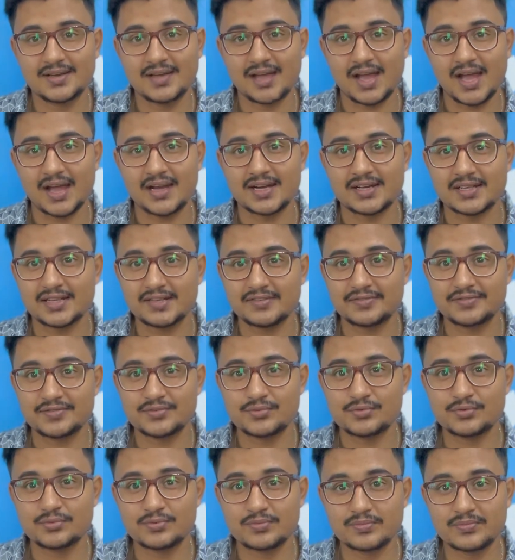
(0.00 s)
and if
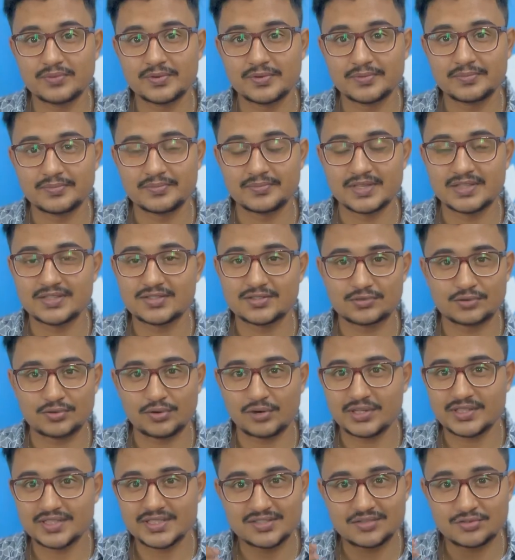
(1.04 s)
you means
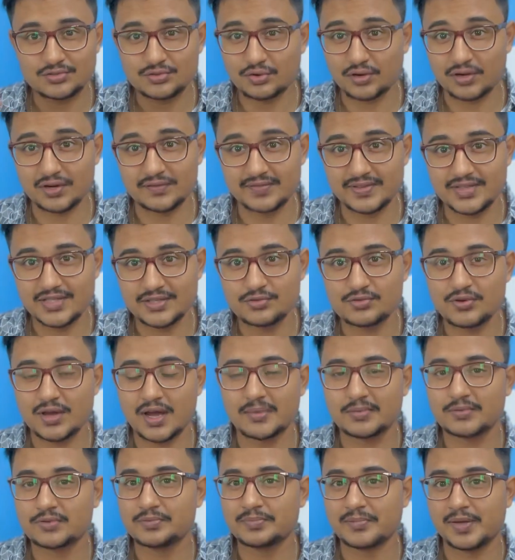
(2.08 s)
not just solving you
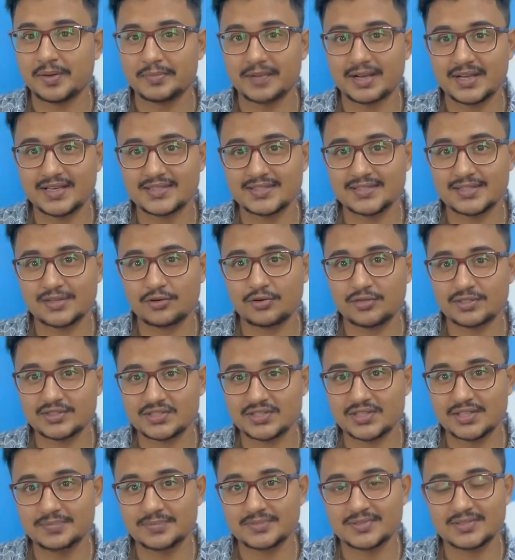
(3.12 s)
have to memorize the
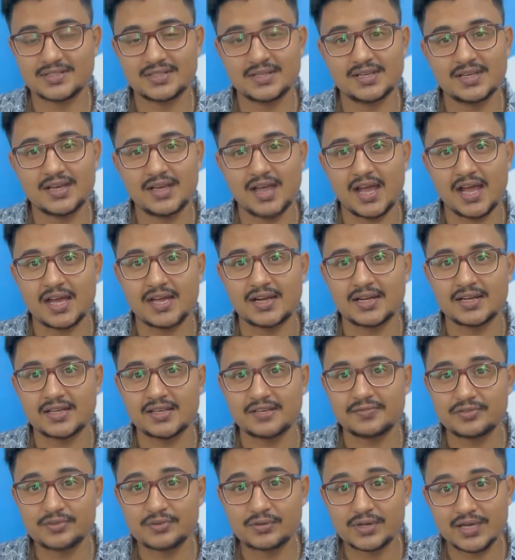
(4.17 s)
concepts and
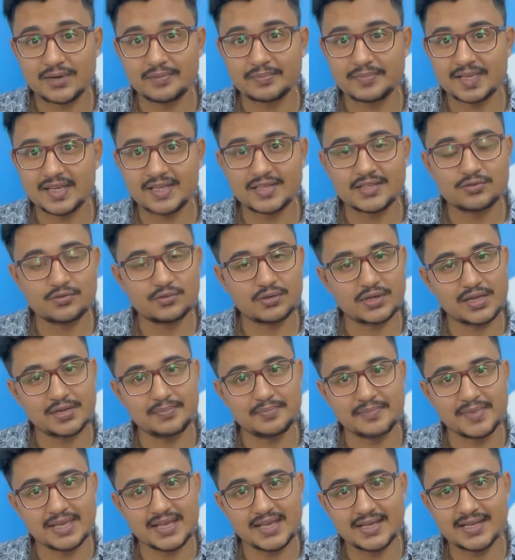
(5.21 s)
if you can make you
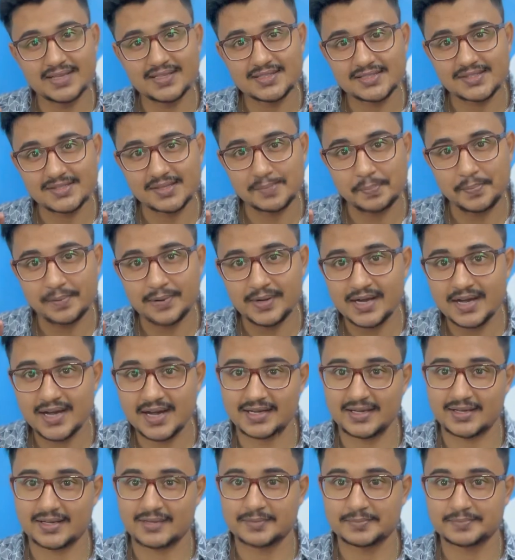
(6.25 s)
can make a
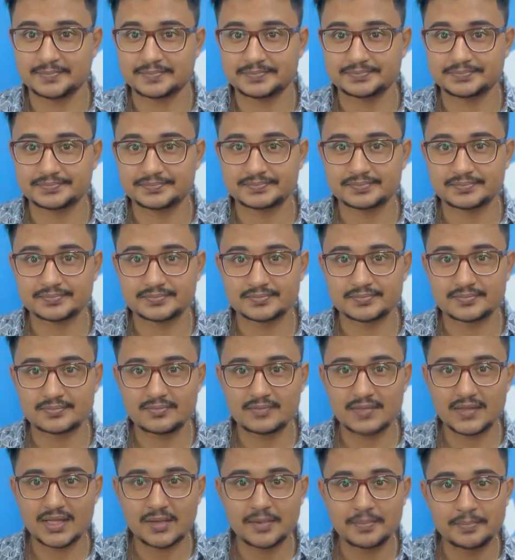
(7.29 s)
separate
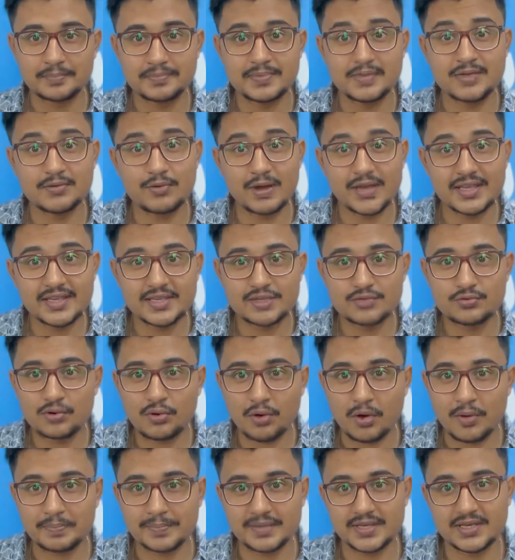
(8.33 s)
pyq
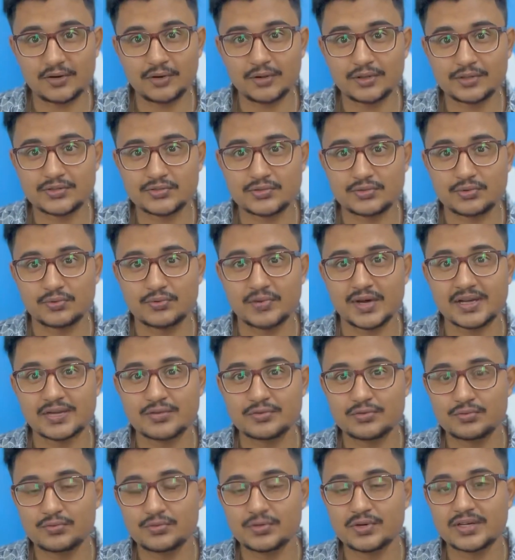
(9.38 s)
copy also where
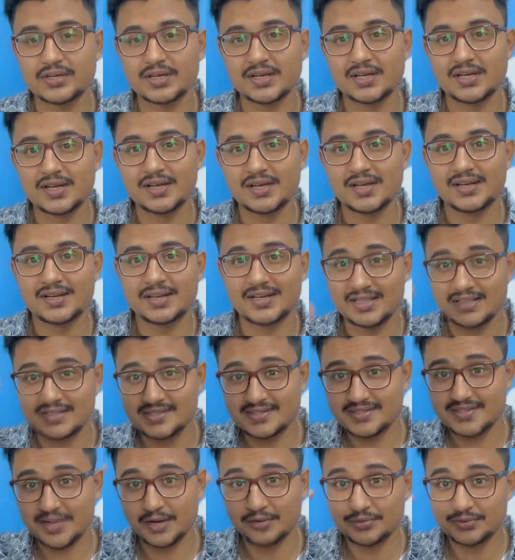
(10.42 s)
you would
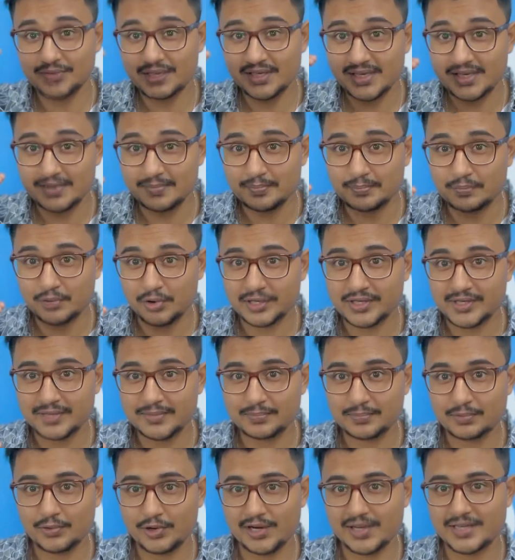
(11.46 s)
list down the
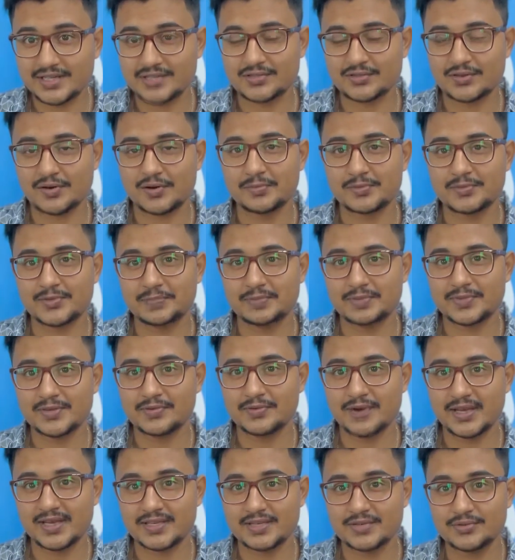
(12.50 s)
important points of the
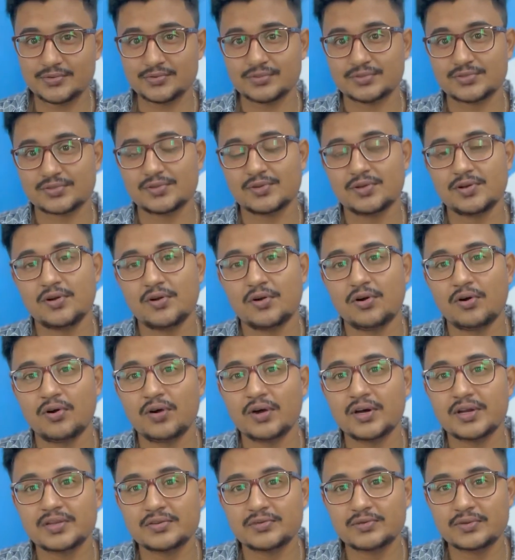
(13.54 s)
pyqs
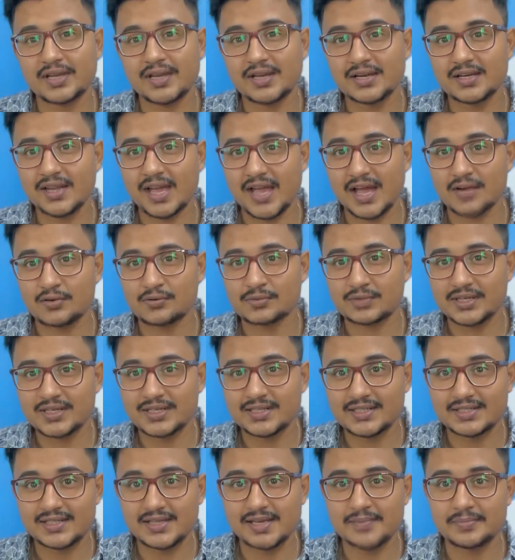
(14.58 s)
or you can
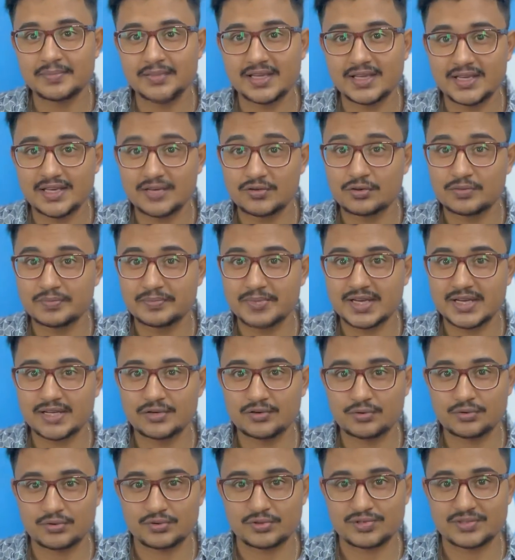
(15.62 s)
annotate them in your main
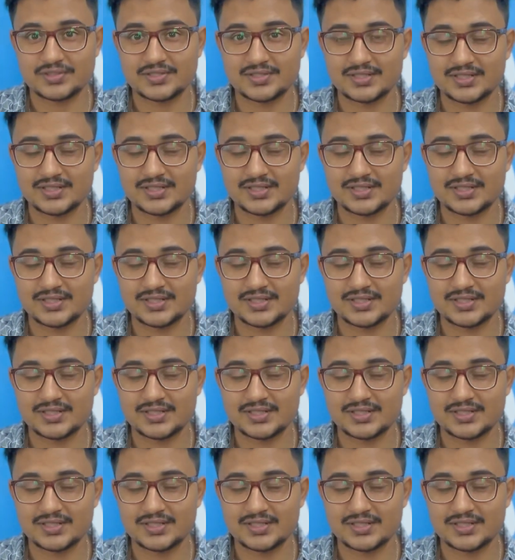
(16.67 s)
notes